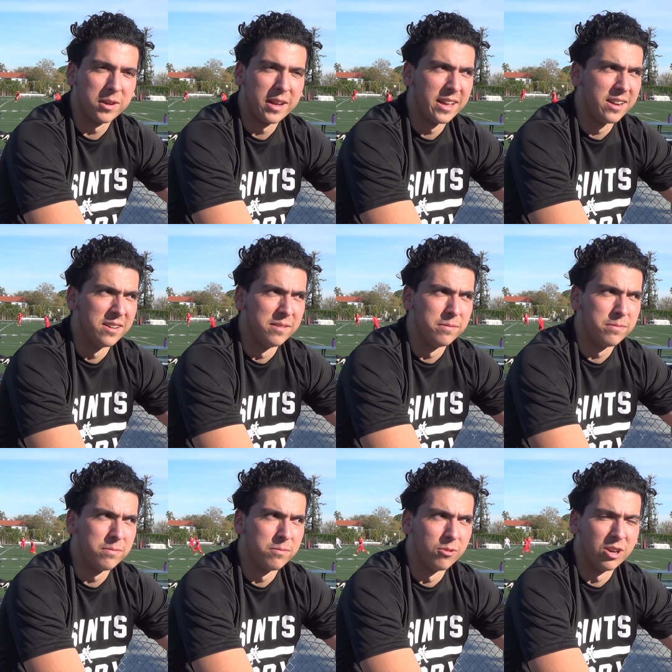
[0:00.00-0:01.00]
And
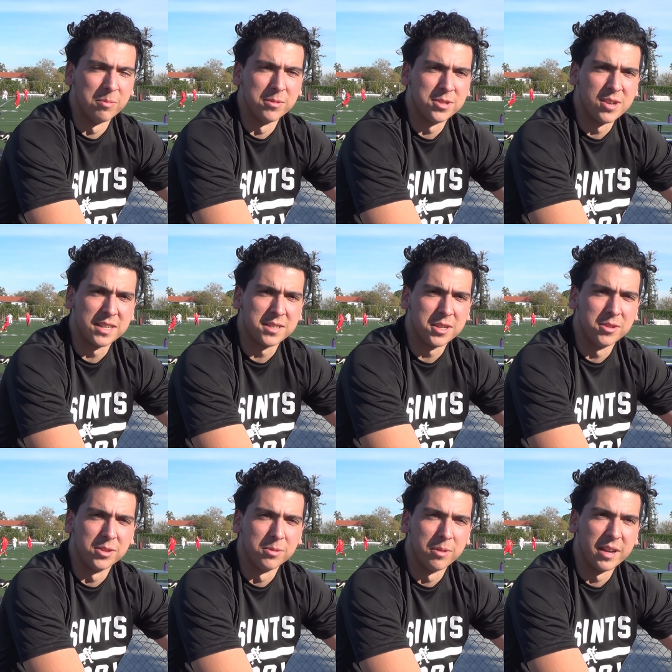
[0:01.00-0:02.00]
if we're able to execute
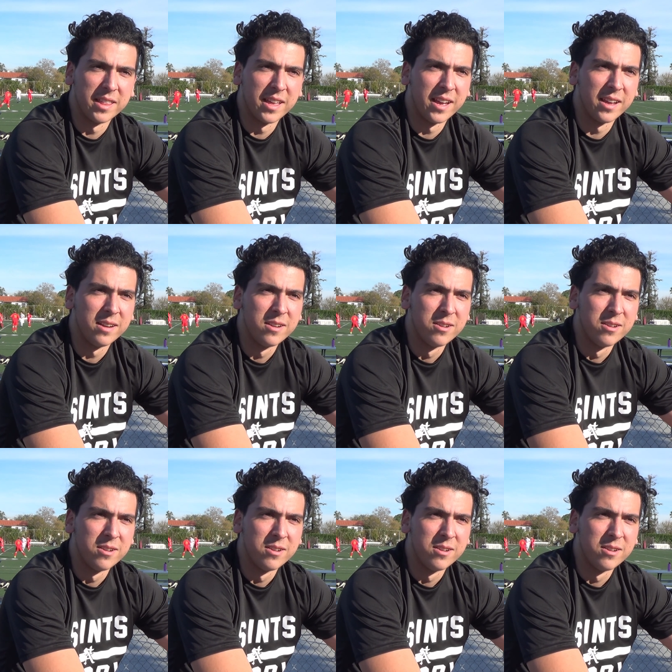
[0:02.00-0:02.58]
the way that